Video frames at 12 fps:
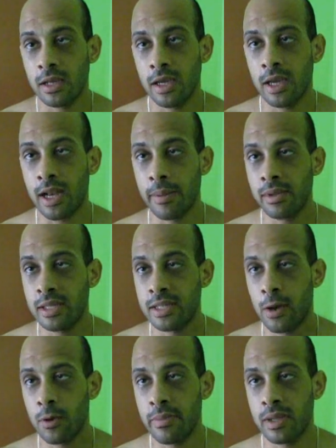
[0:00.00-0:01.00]
and I believe
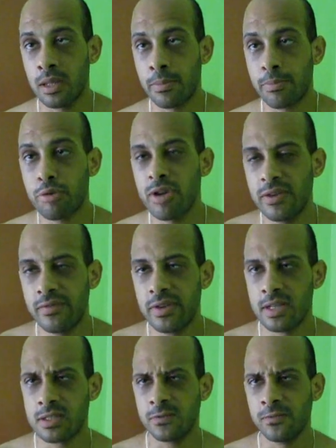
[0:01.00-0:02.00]
that would have been the
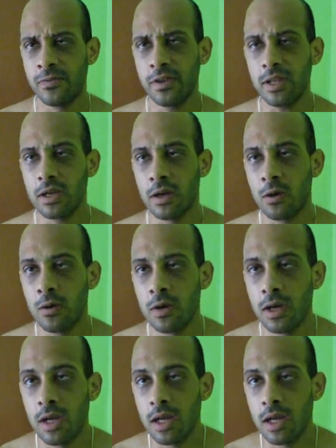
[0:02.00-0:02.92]
previous video.